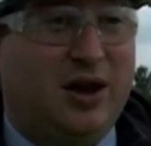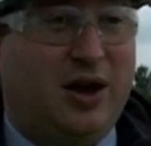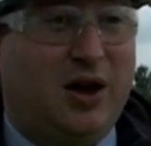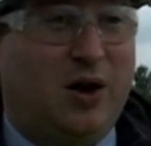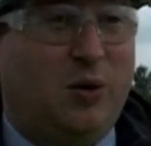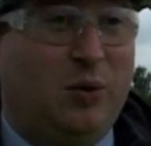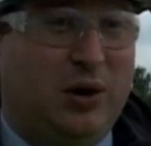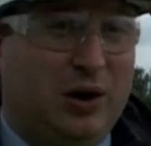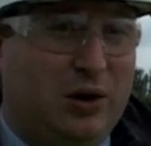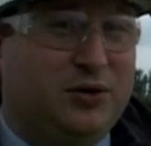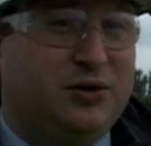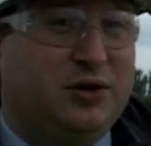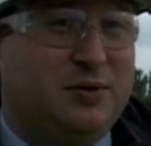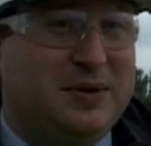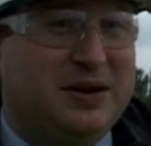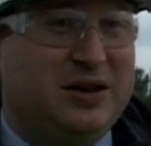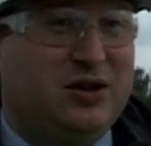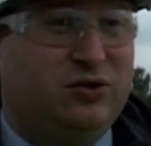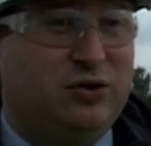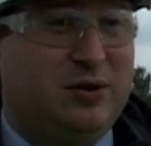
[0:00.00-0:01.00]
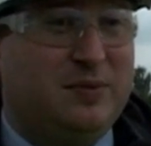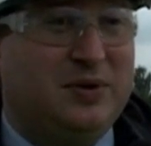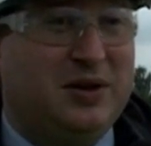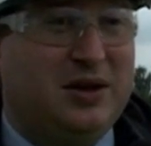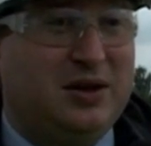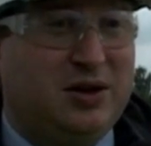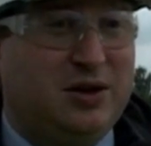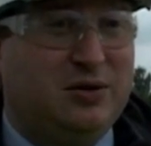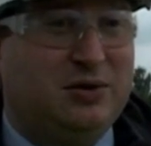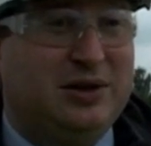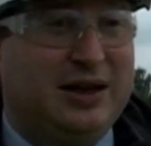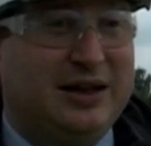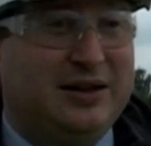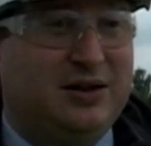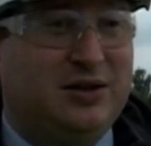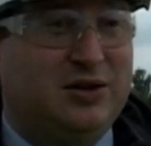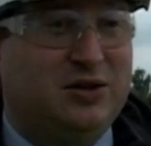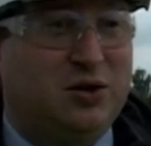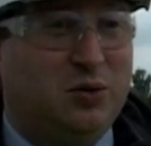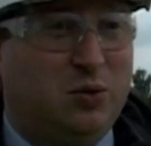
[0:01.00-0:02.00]
We'll also be distributing
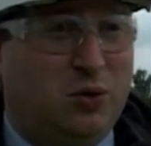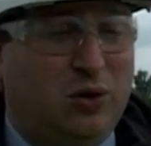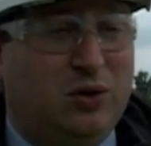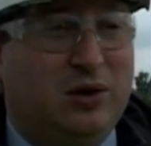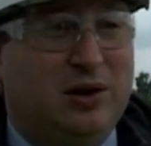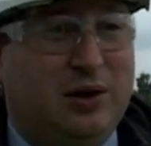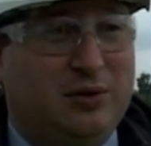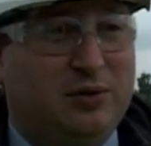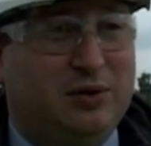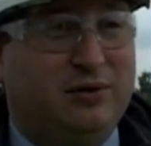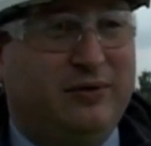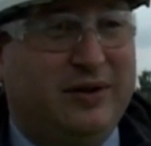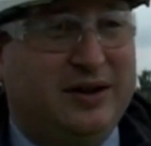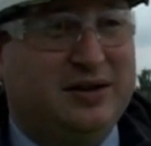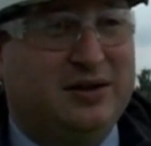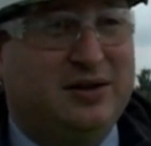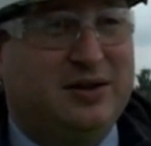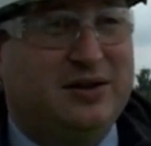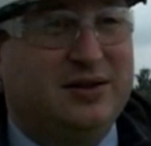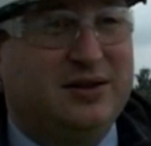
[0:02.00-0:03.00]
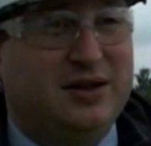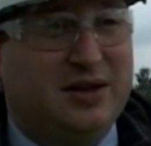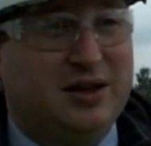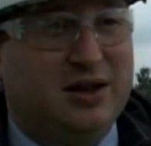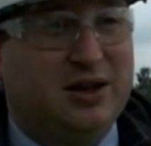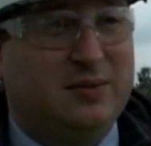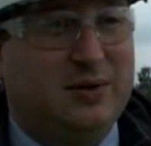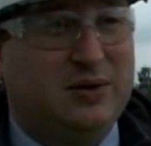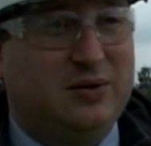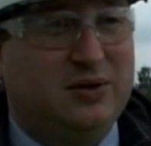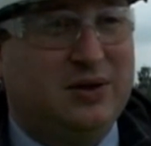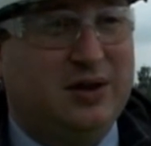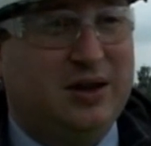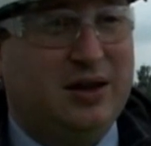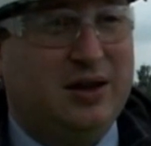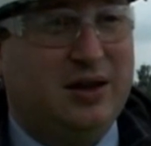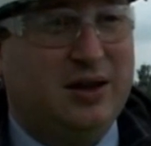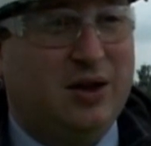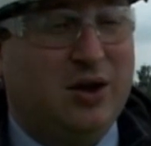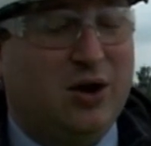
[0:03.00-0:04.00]
newsletters to all the local residents in the
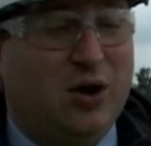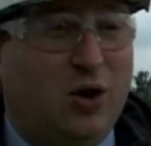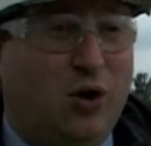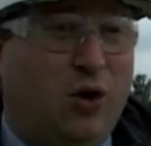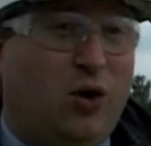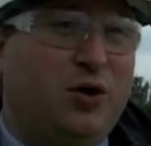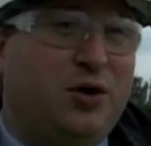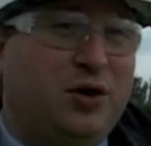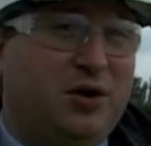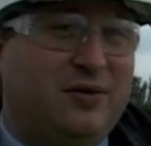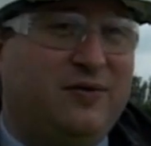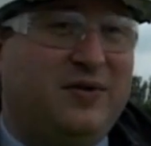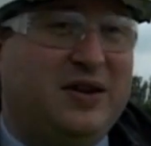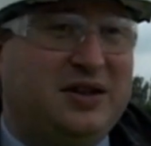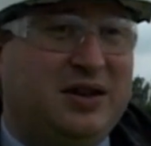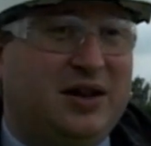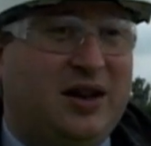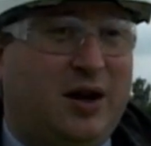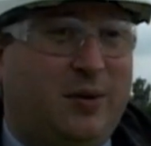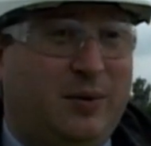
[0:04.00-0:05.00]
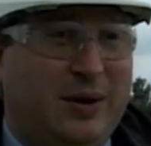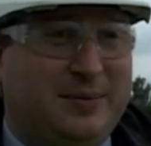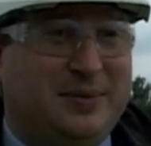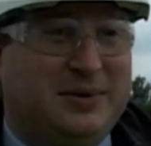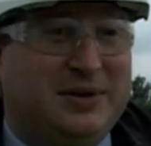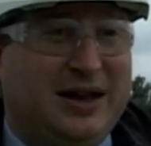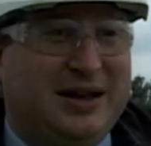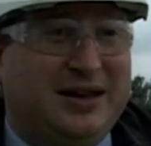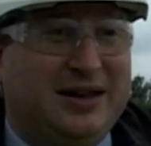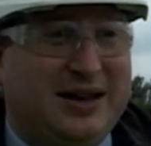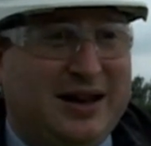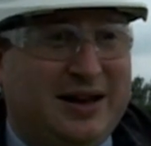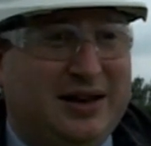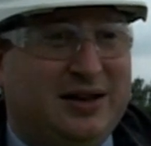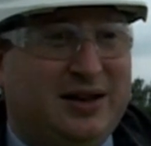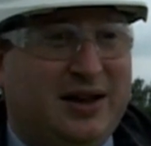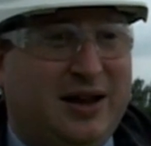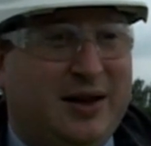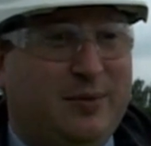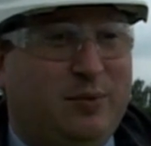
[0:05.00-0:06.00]
community. Or you can visit our website at
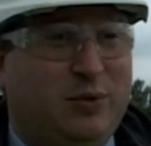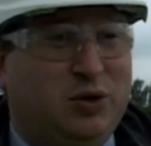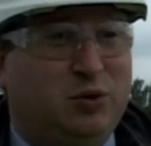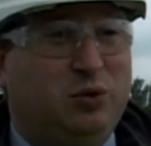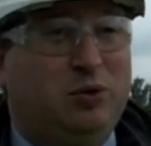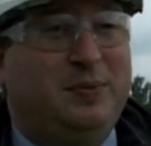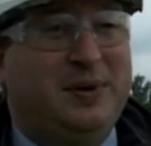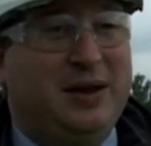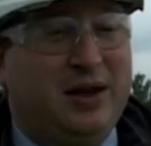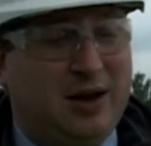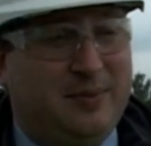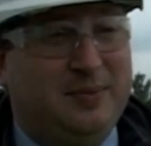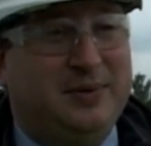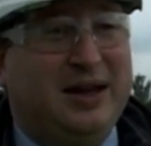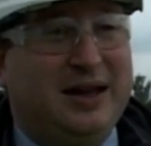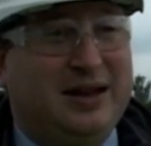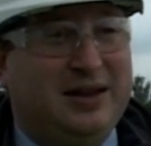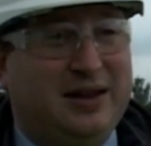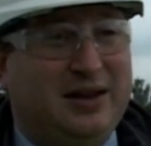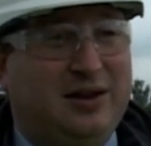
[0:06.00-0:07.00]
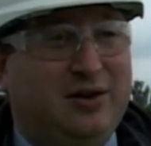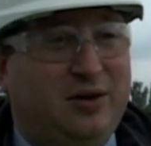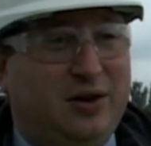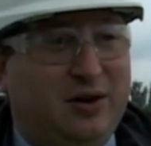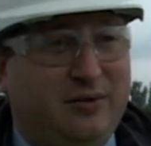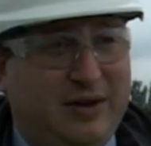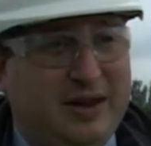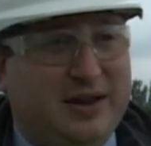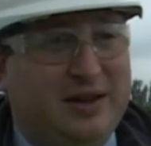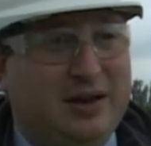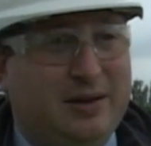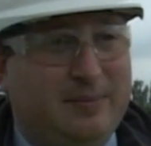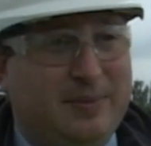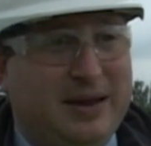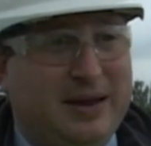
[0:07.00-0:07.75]
any time, which will be updated on a regular